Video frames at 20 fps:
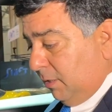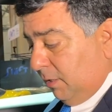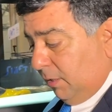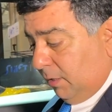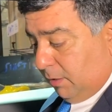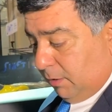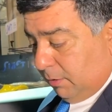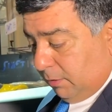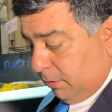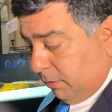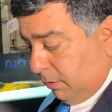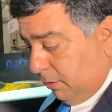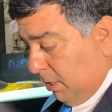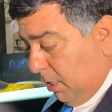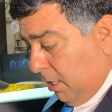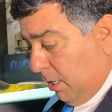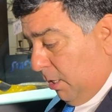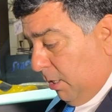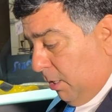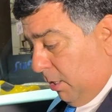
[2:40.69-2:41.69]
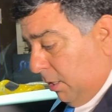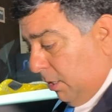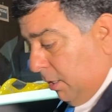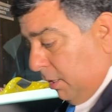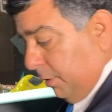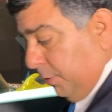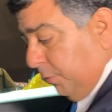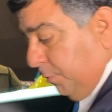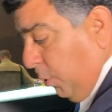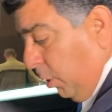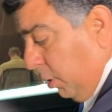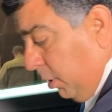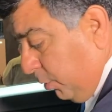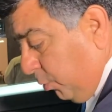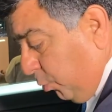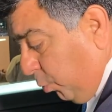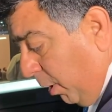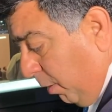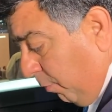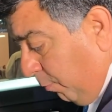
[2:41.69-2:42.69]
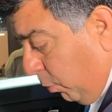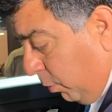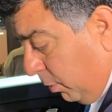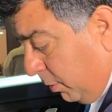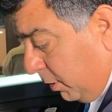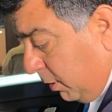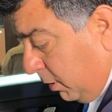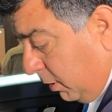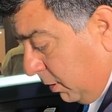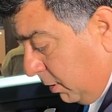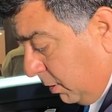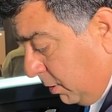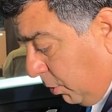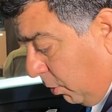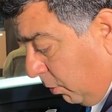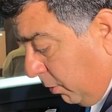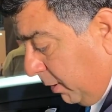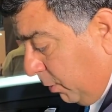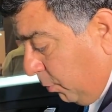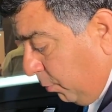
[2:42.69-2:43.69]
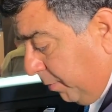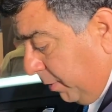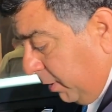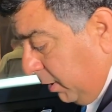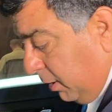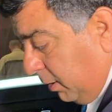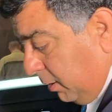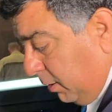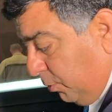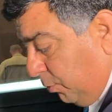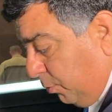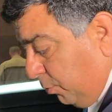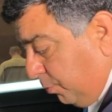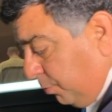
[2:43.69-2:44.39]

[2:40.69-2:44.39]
You've got a 12-volt socket over here. No